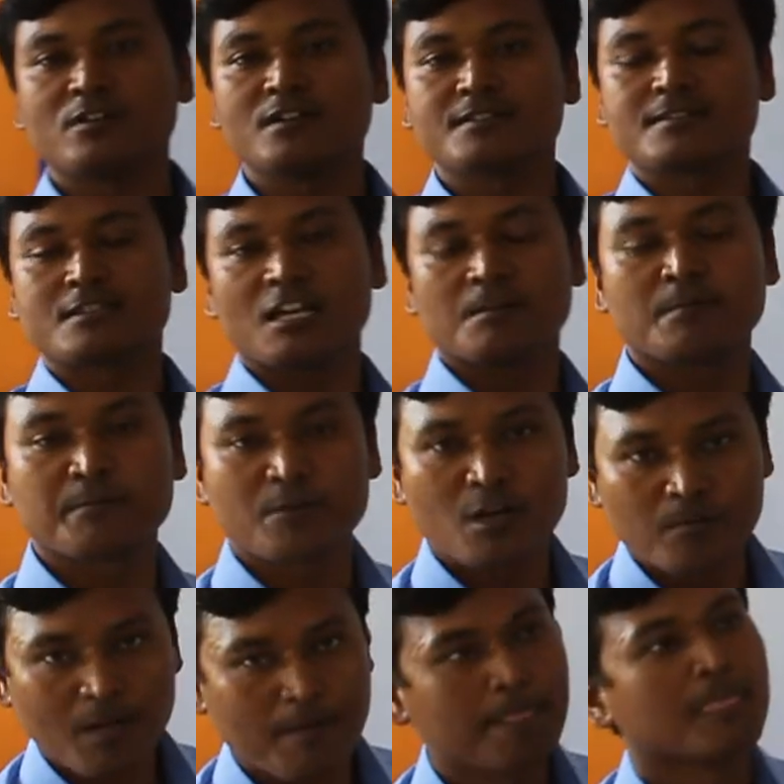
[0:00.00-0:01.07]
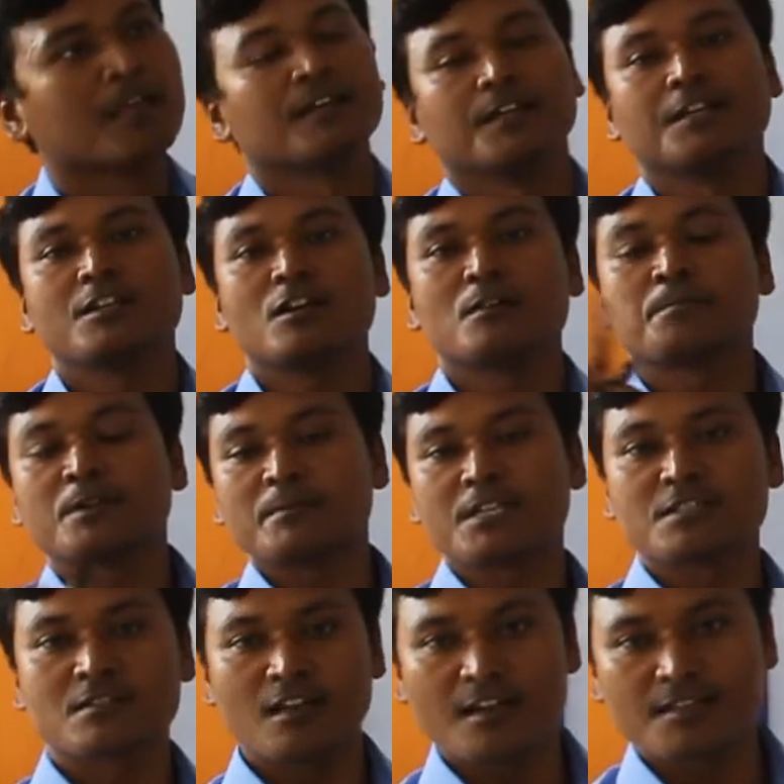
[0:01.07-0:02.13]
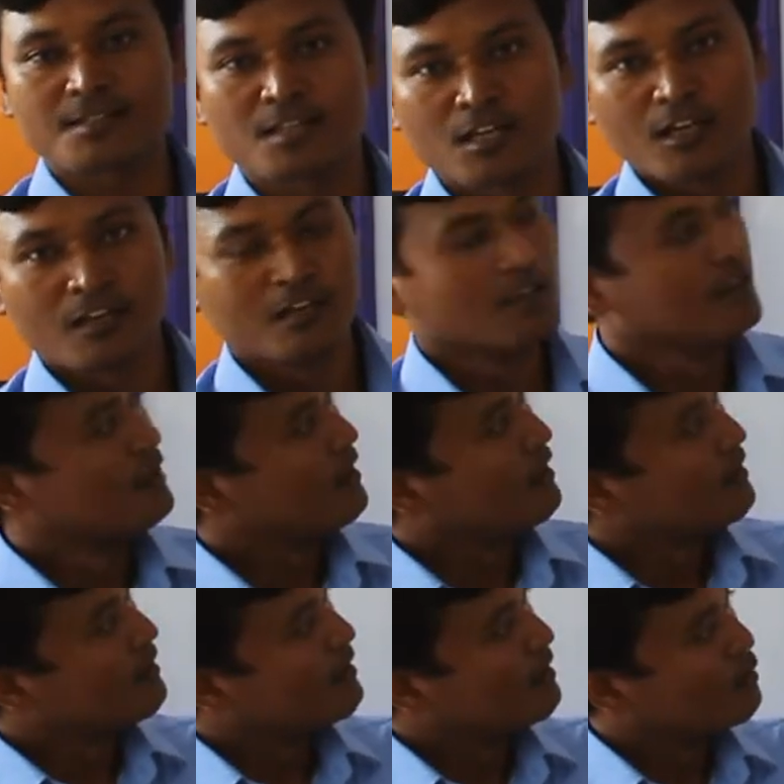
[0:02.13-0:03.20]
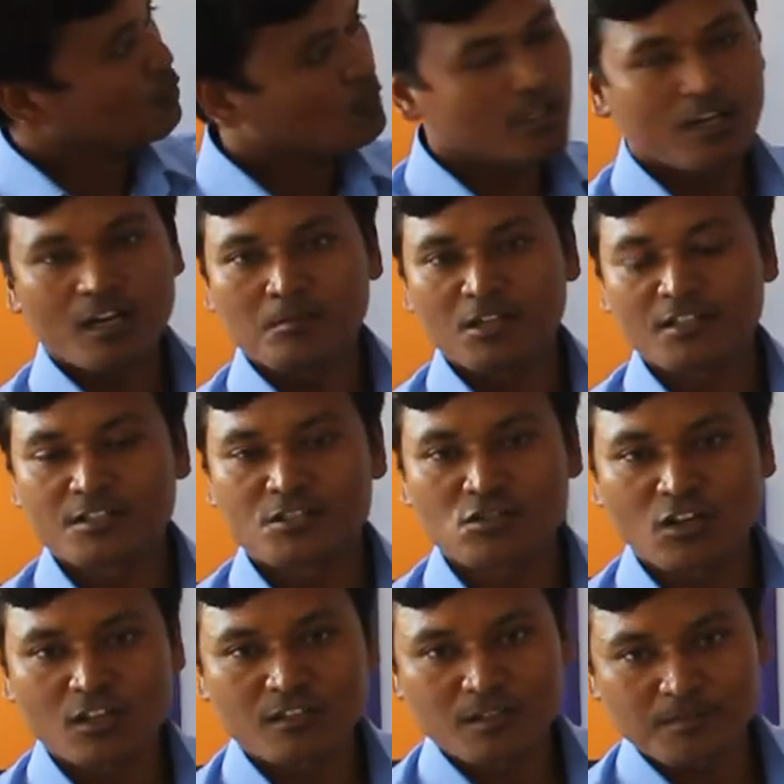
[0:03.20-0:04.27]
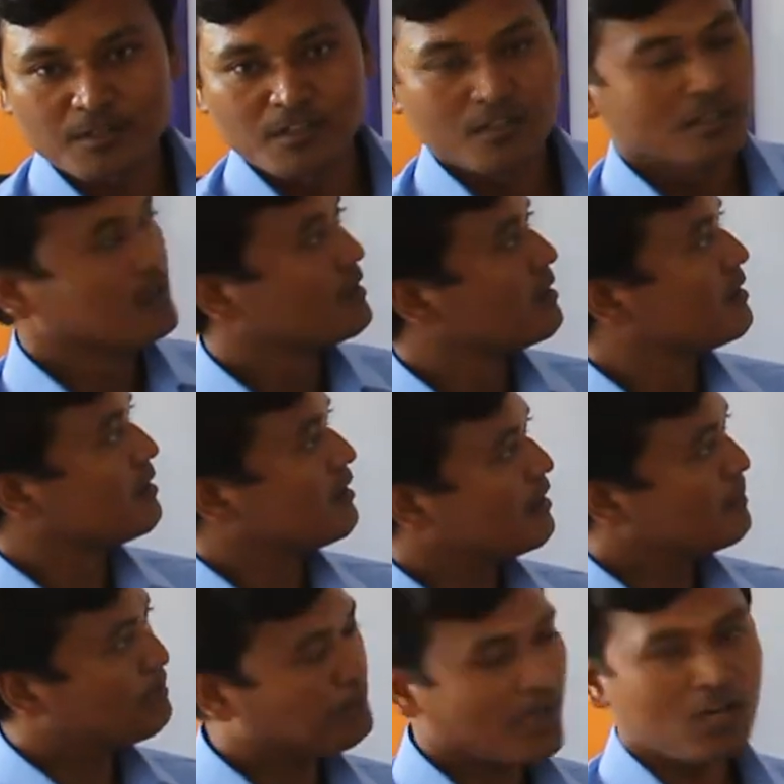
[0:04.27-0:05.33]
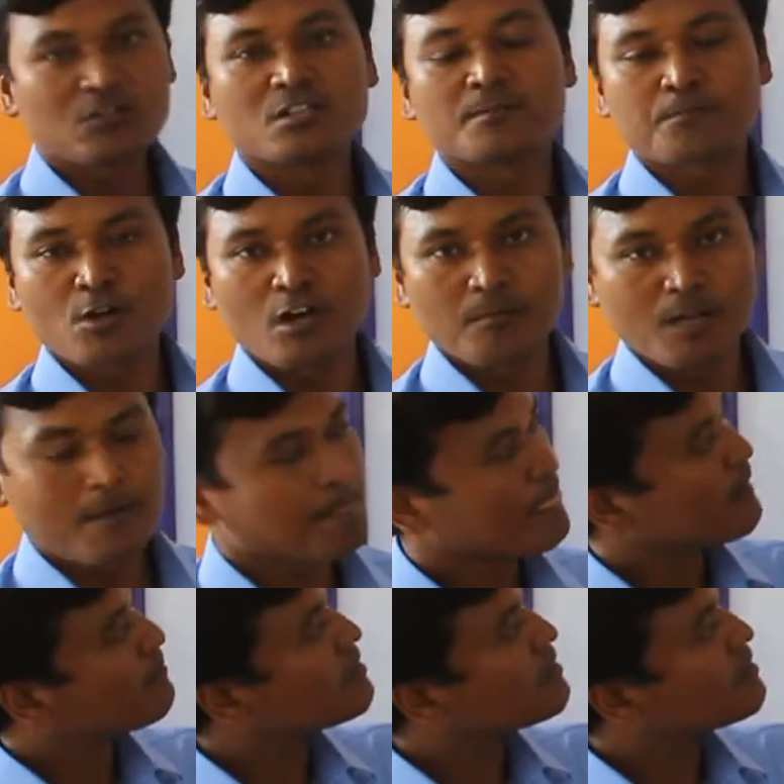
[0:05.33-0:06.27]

first type of problem in our previous class, we have already talked about the problem.